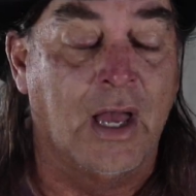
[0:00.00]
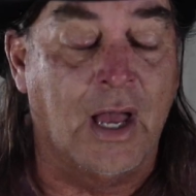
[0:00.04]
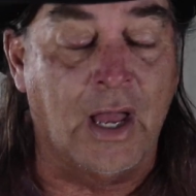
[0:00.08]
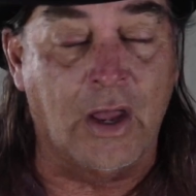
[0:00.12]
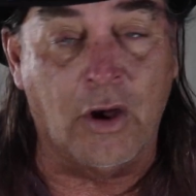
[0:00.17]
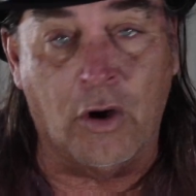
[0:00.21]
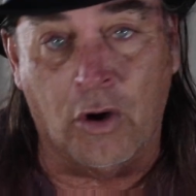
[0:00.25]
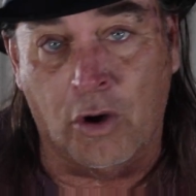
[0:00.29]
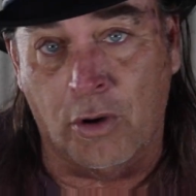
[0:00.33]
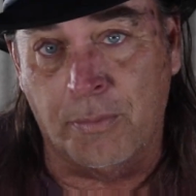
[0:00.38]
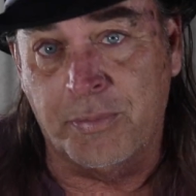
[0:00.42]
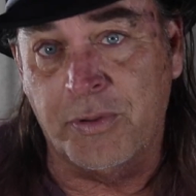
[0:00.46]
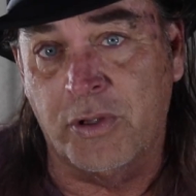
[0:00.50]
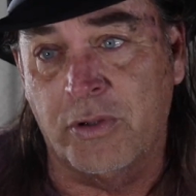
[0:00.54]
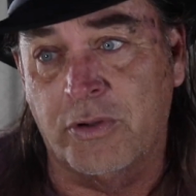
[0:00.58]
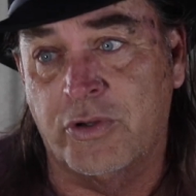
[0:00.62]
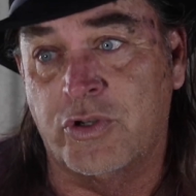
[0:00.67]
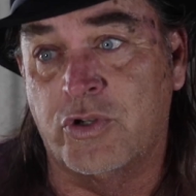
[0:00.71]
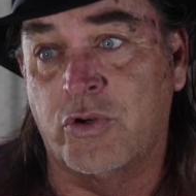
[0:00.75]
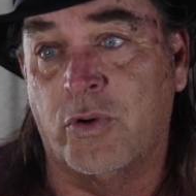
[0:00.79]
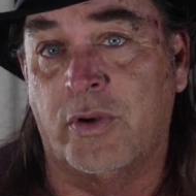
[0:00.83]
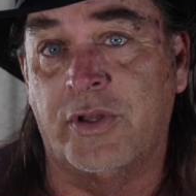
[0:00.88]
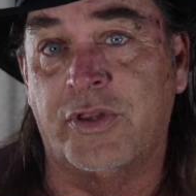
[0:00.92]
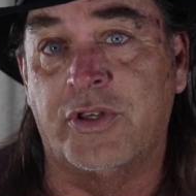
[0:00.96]
I hope you
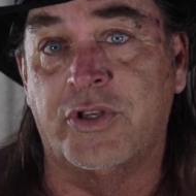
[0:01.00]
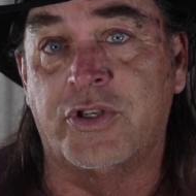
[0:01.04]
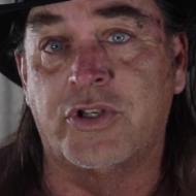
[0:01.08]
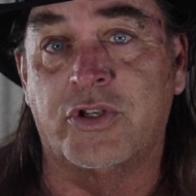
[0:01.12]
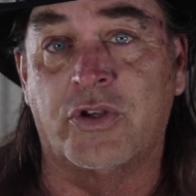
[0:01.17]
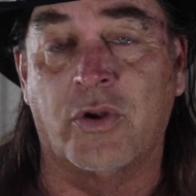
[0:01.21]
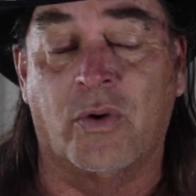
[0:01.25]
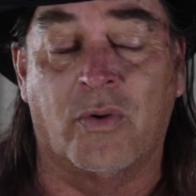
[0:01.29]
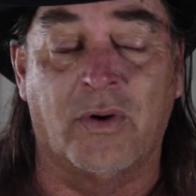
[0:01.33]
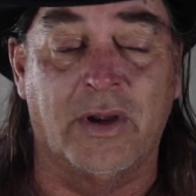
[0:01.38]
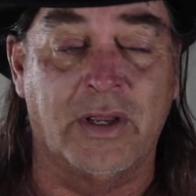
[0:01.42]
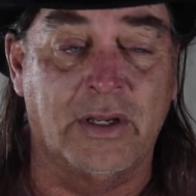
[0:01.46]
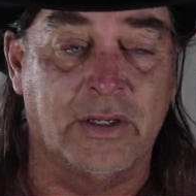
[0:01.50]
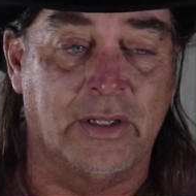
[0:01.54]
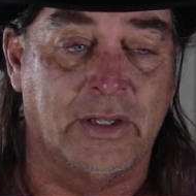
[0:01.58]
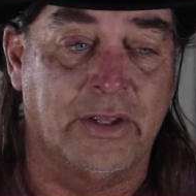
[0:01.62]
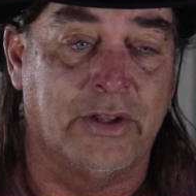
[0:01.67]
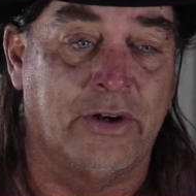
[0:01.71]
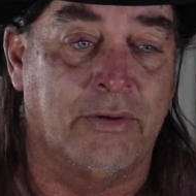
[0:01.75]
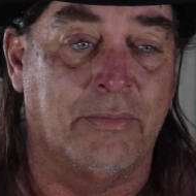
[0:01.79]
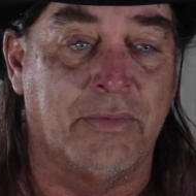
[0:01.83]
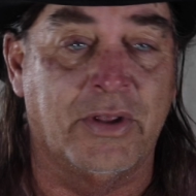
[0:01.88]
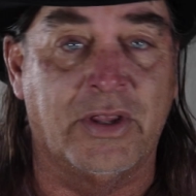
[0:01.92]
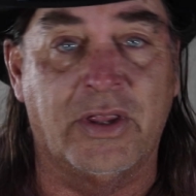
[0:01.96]
enjoyed the story and a
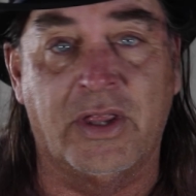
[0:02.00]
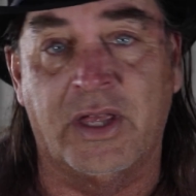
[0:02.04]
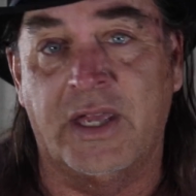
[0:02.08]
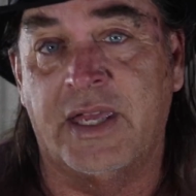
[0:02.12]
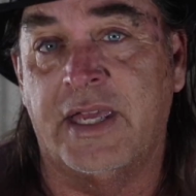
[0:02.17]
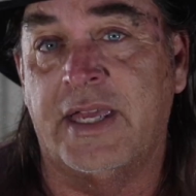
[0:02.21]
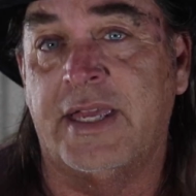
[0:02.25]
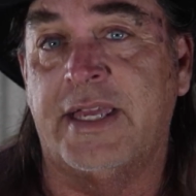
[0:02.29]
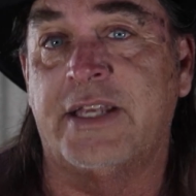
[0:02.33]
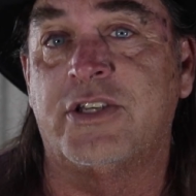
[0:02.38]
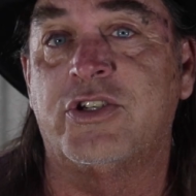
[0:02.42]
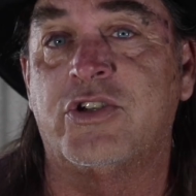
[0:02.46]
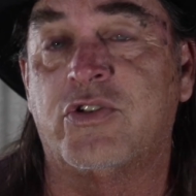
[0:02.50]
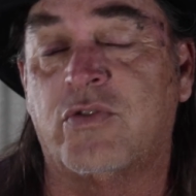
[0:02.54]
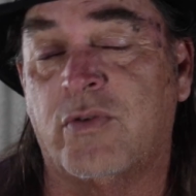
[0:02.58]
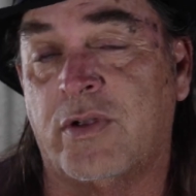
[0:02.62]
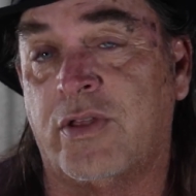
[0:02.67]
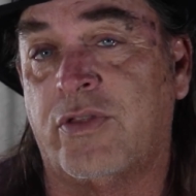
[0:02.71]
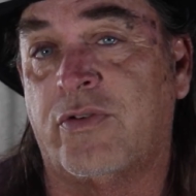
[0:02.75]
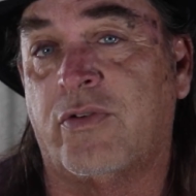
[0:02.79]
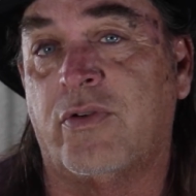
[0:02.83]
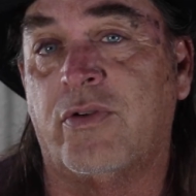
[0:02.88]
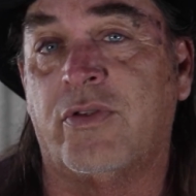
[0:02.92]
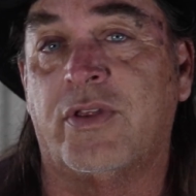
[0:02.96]
little bit of the
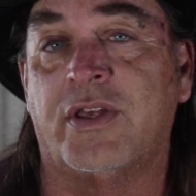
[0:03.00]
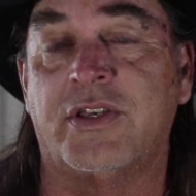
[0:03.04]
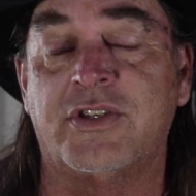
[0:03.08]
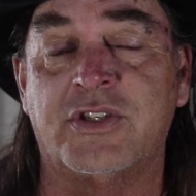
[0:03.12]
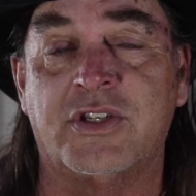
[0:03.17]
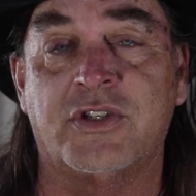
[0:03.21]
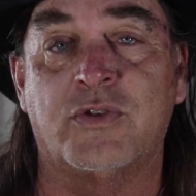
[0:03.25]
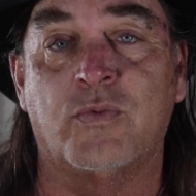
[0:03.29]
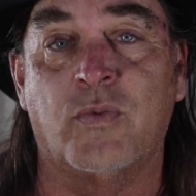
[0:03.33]
history through this,